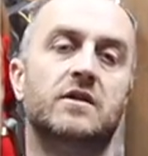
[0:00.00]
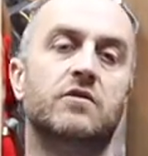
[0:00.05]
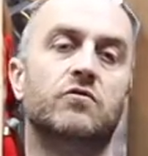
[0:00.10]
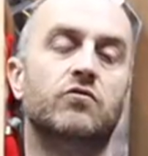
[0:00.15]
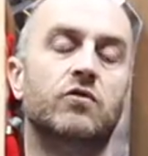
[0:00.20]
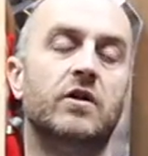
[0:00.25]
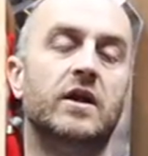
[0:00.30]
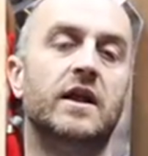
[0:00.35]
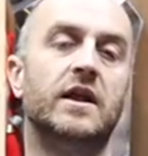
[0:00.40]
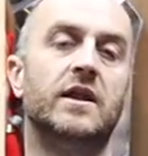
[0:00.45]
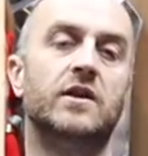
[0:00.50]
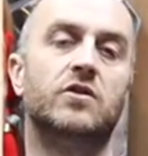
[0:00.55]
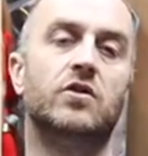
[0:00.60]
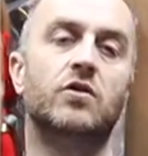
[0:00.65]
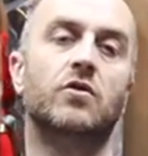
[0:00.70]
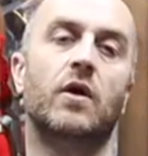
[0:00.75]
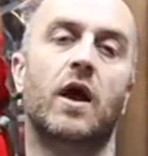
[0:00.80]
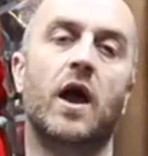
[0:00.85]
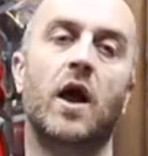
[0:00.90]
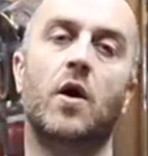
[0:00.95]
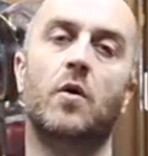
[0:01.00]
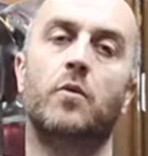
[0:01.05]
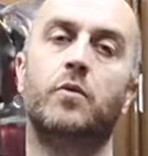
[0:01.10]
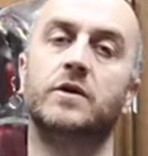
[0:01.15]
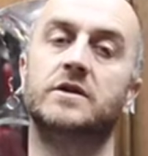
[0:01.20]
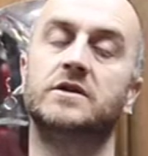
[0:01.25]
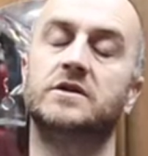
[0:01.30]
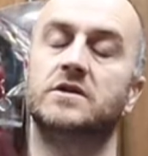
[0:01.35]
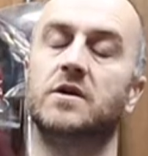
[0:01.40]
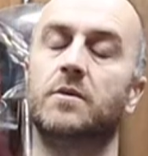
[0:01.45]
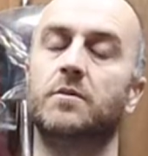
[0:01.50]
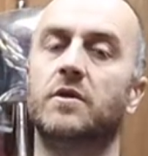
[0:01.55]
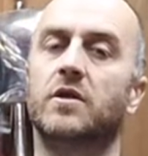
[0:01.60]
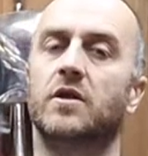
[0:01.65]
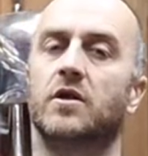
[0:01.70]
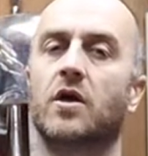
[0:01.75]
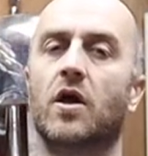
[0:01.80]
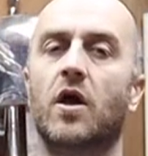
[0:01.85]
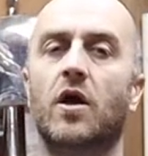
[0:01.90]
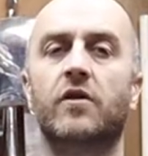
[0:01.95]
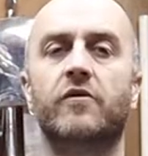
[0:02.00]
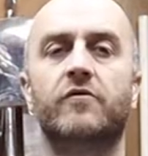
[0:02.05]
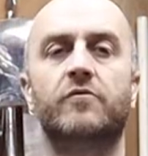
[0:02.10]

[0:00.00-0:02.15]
that really do help with some of the kind